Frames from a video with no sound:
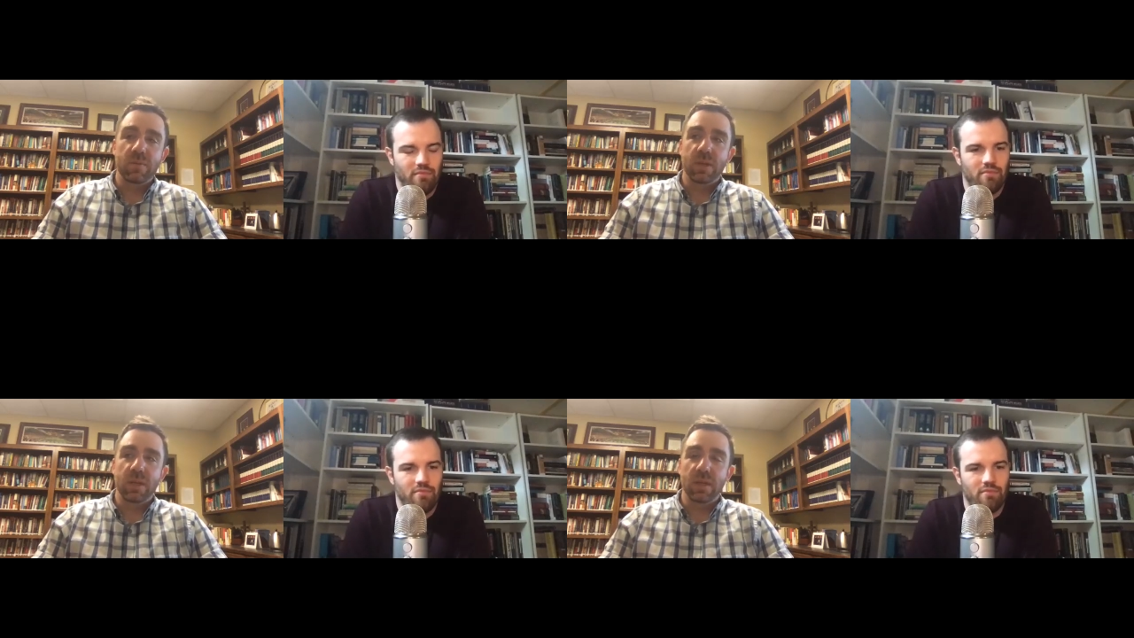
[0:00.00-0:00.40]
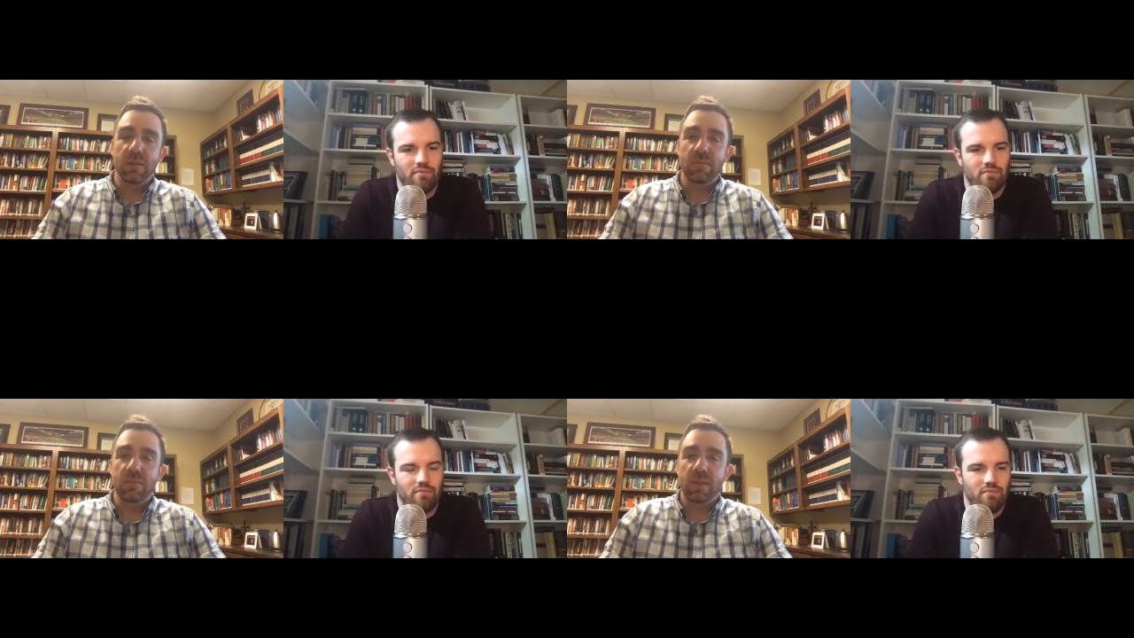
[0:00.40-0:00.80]
Speaker 1: uh,
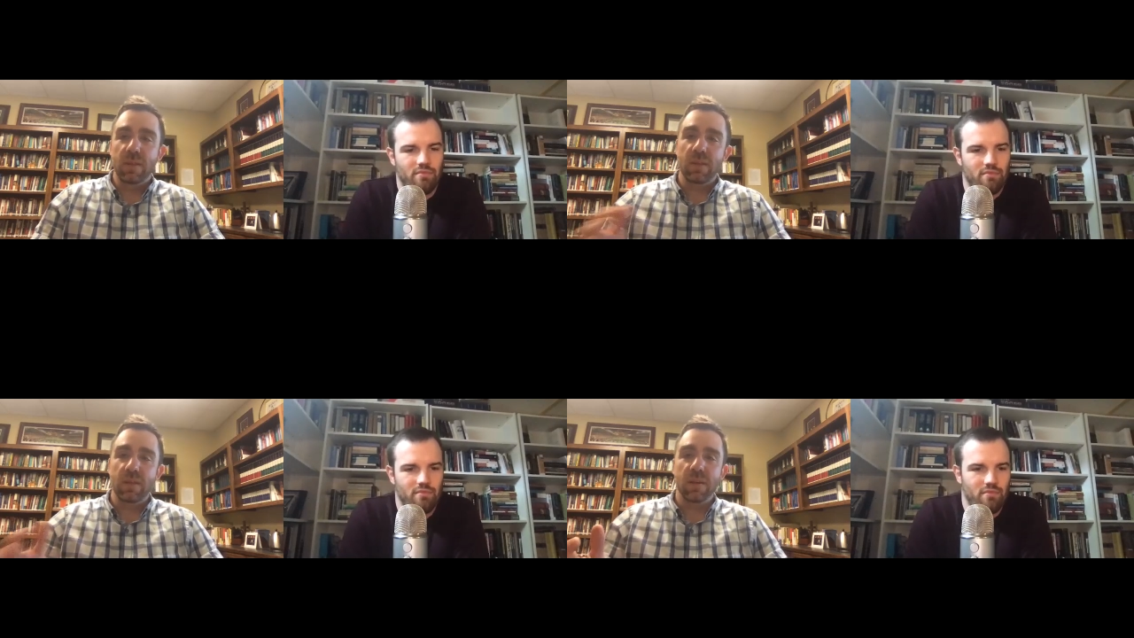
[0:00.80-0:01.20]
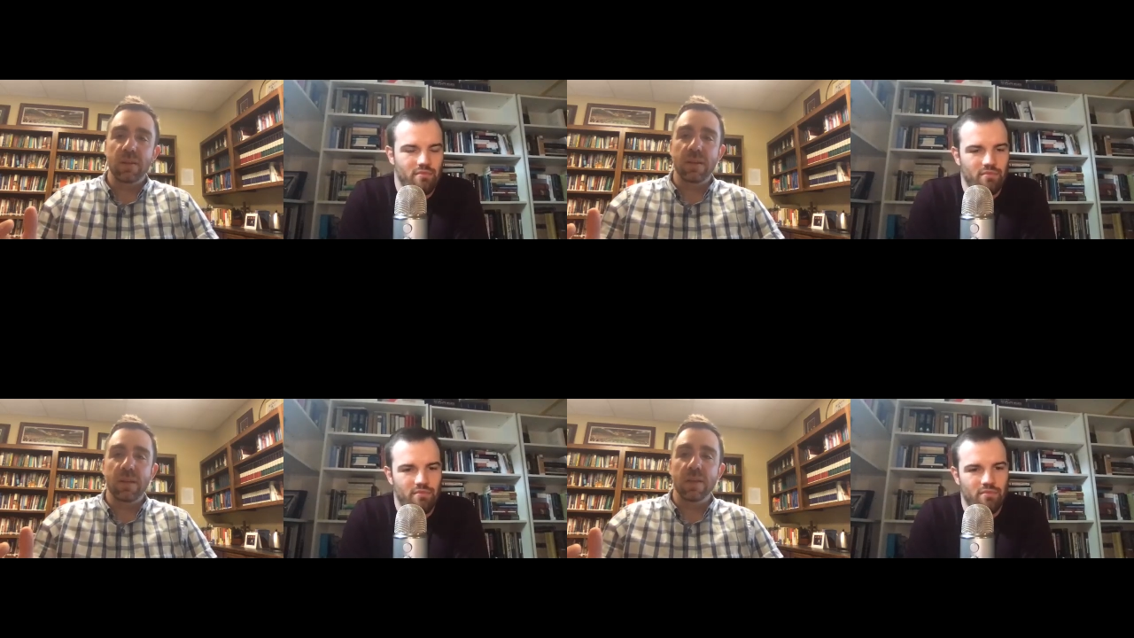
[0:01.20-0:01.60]
there at
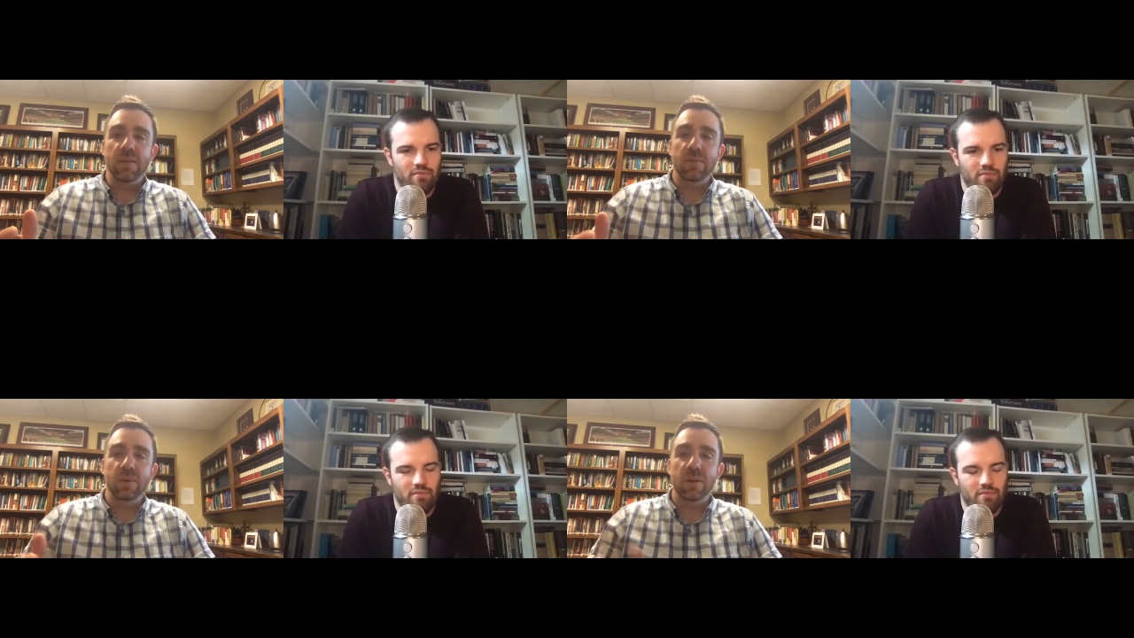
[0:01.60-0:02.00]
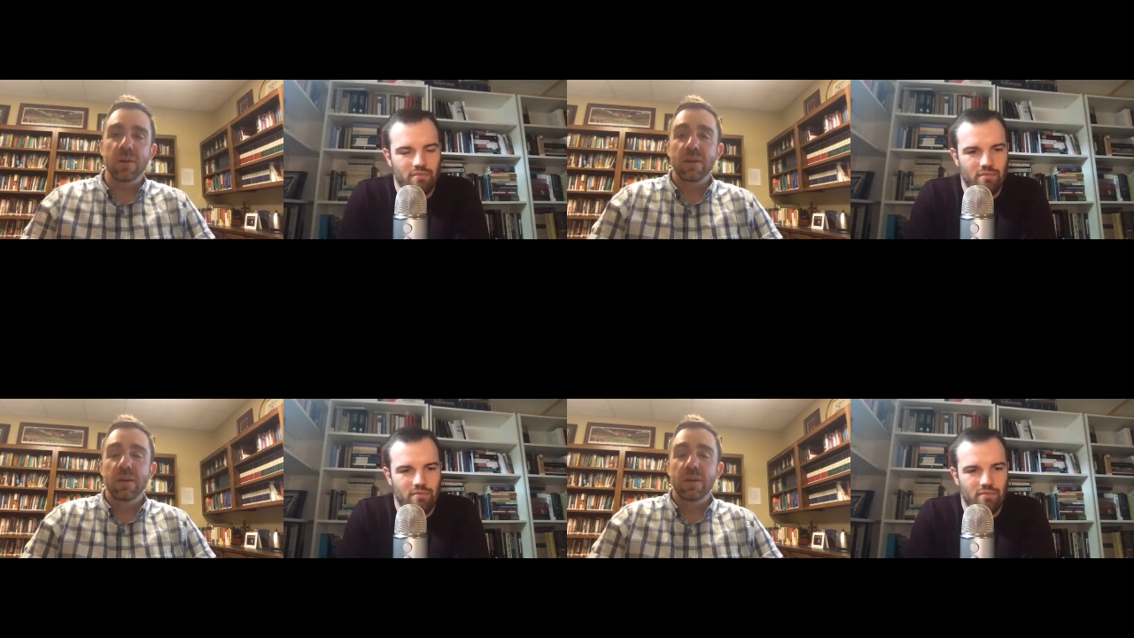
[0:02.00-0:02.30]
the end where.